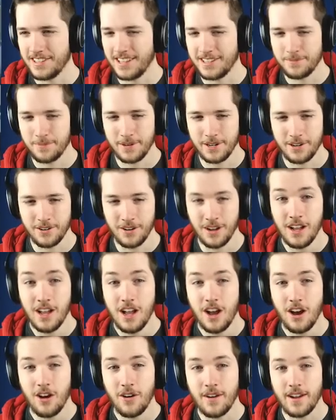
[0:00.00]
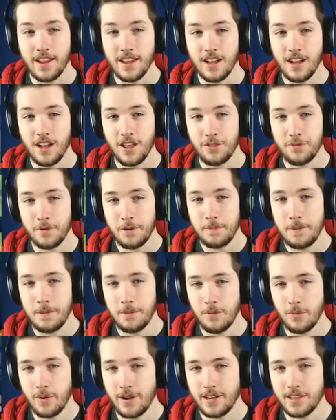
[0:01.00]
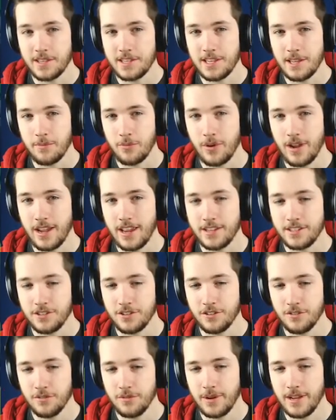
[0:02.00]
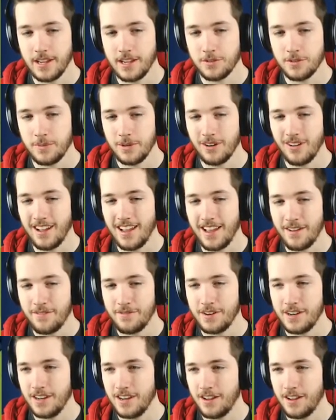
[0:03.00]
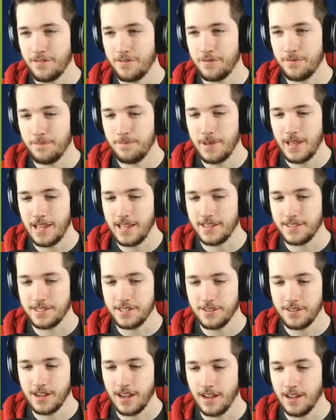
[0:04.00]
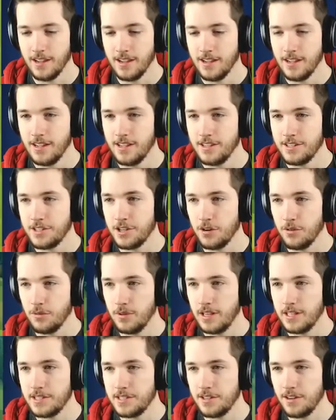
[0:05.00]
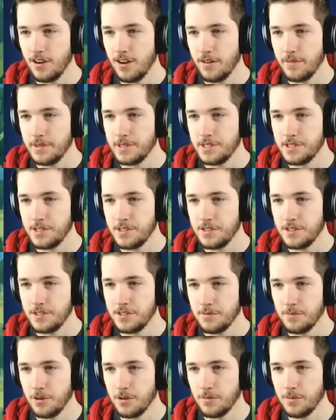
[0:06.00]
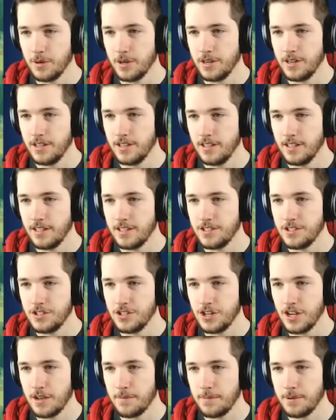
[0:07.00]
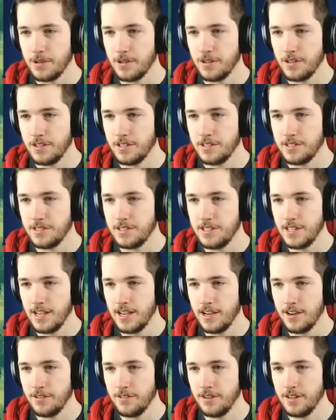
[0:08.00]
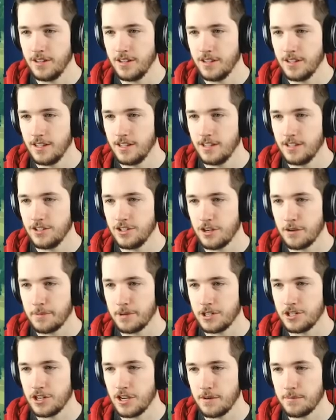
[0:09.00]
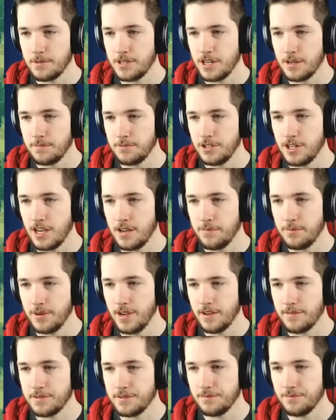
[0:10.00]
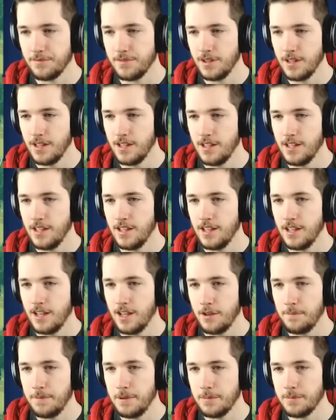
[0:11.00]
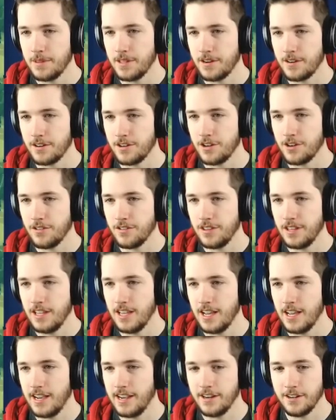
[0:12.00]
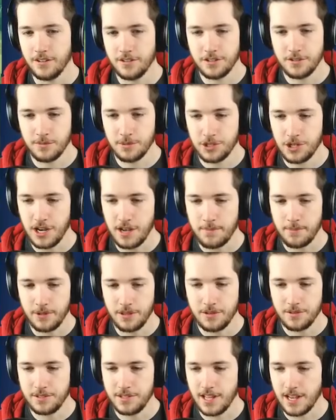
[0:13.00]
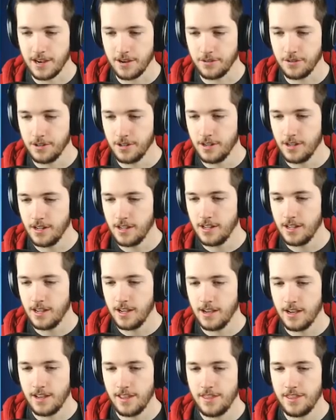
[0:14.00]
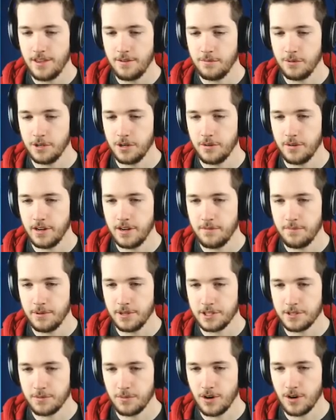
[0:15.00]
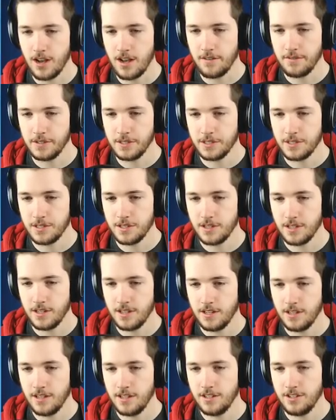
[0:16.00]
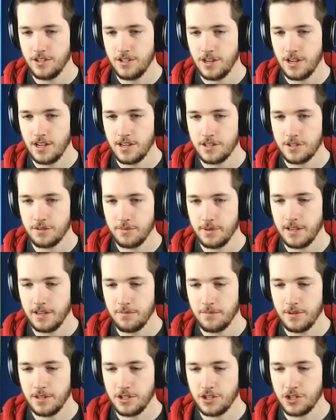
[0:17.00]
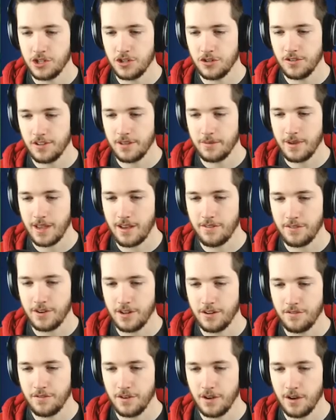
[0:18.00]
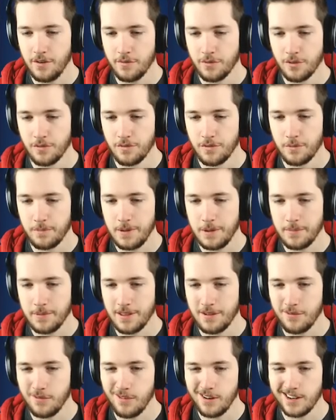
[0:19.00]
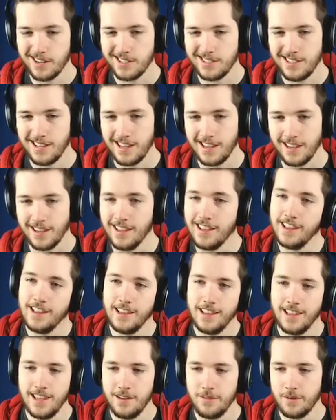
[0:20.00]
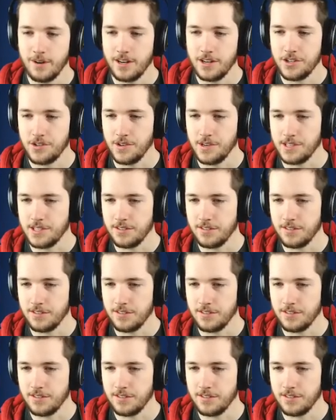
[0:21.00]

That's pretty cool. All right, uh, three people wanted to stay, but we had to turn away because we don't have enough beds. Okay, so well, let's start harvesting some more wood. Let's chop all these down. Chop it, chop, chop, chop. We have some uh, people that are currently idle, so we'll chop all those down. Um, then we'll go ahead and build some more hovels, just can ensure that we have enough uh, room for people that want to stay. And we're out of trees.